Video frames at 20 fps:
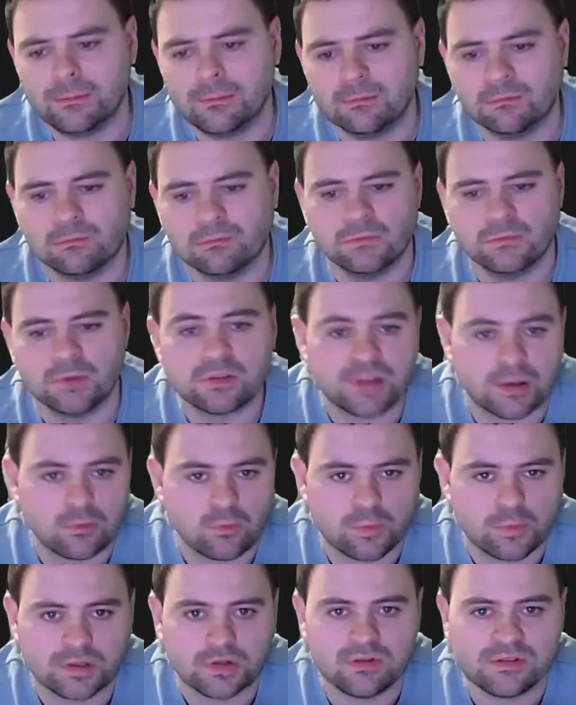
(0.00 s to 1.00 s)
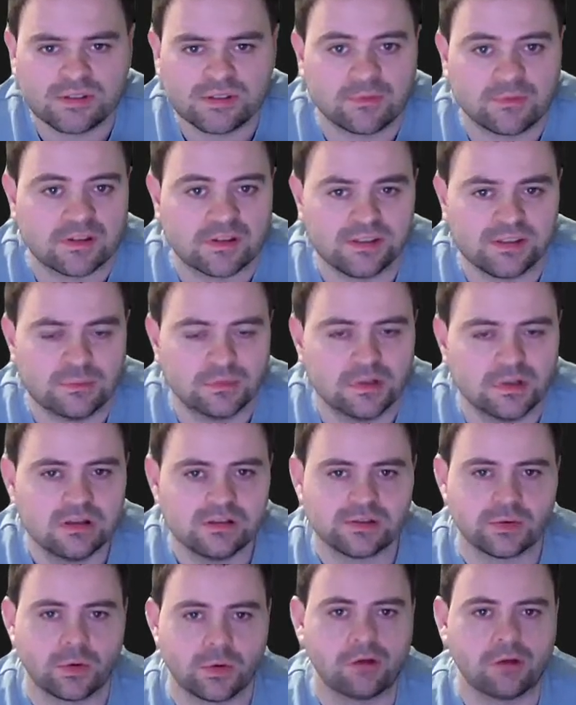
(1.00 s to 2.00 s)
looks like we'll be doing something similar.
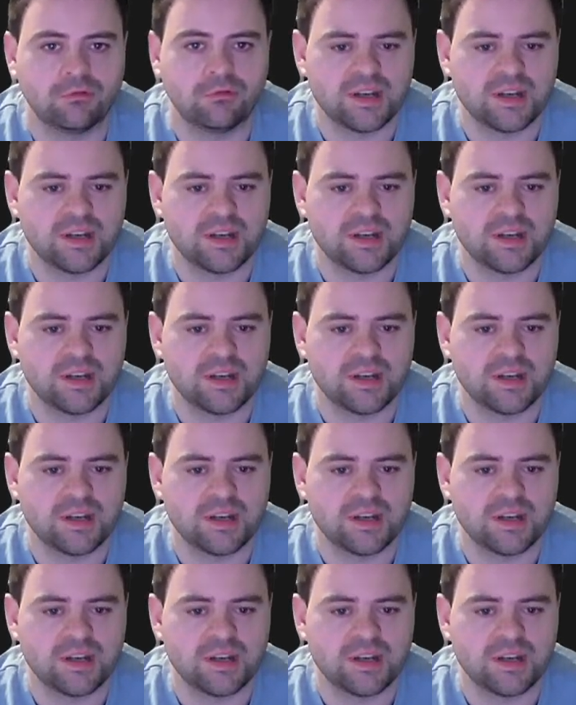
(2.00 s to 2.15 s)
So I already